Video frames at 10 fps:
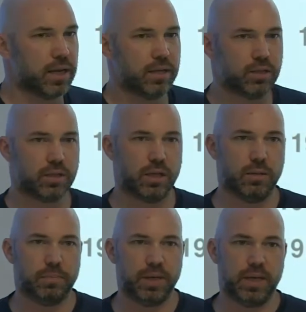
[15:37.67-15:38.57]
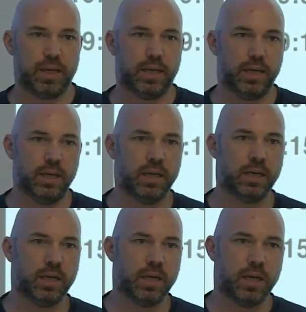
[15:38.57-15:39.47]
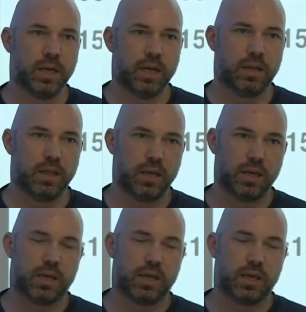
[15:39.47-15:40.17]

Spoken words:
is going to be the